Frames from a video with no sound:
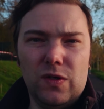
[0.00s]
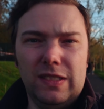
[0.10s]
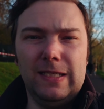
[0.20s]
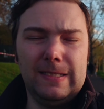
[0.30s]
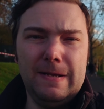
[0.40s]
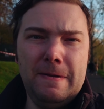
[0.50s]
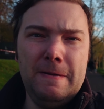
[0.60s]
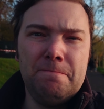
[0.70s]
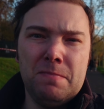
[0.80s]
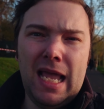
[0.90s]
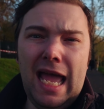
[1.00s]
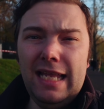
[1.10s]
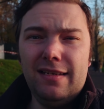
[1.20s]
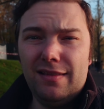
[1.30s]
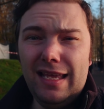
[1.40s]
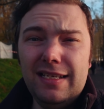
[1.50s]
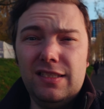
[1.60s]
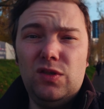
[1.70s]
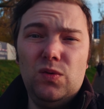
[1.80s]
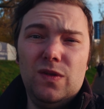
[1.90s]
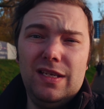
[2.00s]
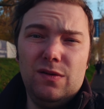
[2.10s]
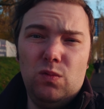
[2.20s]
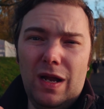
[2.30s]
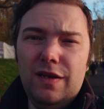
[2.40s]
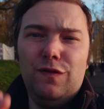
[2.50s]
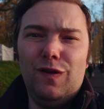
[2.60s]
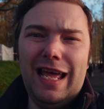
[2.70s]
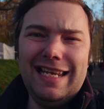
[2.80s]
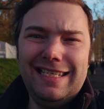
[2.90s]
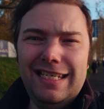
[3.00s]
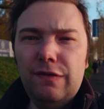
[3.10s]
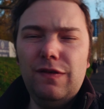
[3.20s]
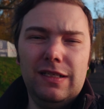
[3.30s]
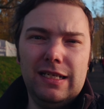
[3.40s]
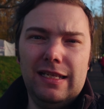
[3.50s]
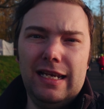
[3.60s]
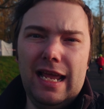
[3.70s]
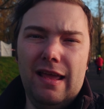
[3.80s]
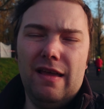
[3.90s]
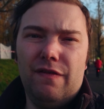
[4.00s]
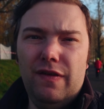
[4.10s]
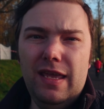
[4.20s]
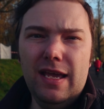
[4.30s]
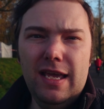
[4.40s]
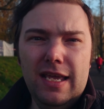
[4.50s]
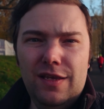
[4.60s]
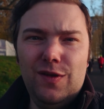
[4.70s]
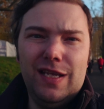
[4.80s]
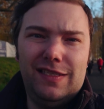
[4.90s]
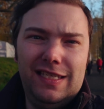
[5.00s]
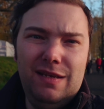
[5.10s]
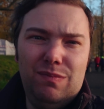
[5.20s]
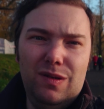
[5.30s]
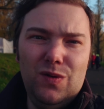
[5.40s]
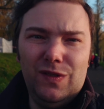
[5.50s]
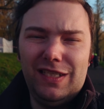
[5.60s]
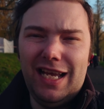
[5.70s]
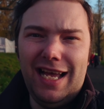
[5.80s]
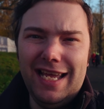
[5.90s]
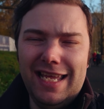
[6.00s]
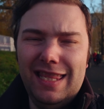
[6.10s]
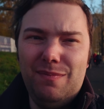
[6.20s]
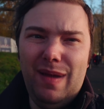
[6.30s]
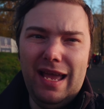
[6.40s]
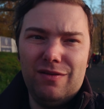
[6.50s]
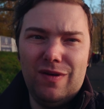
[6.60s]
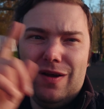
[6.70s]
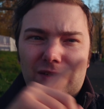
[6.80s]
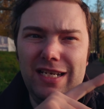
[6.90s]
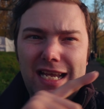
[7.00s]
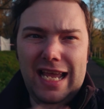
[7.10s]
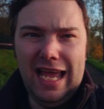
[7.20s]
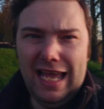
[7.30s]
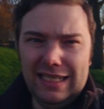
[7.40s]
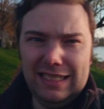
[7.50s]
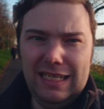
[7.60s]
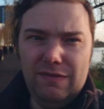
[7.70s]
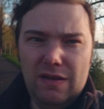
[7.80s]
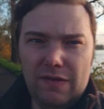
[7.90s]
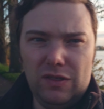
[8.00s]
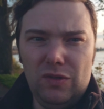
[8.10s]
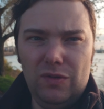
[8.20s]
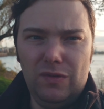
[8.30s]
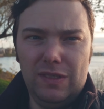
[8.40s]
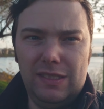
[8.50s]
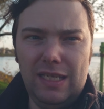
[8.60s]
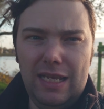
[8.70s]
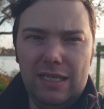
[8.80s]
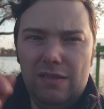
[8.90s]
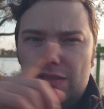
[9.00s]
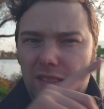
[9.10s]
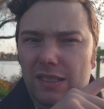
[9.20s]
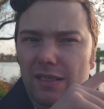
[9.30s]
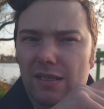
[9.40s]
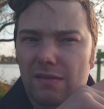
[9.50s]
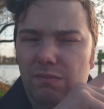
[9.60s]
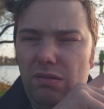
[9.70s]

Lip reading: noises. And thanks to the wonderful ND filter that I have here, you can see blue sky in the background, and even if I turn to the sun, you still